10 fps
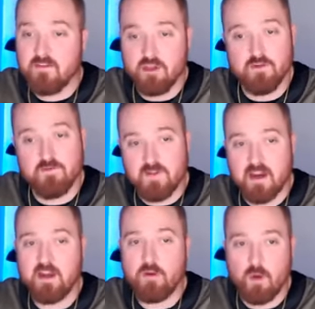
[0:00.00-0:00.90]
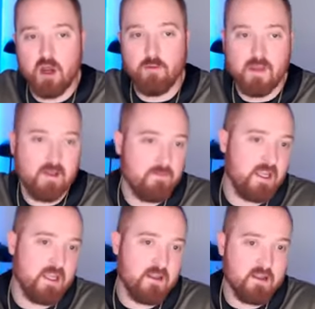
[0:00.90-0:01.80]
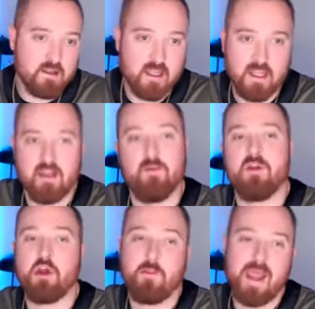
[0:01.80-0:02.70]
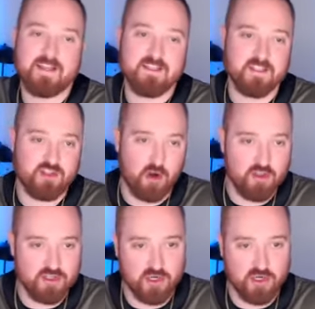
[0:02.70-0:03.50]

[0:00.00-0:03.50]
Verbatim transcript: You very well may be. And, and we go back to the start of the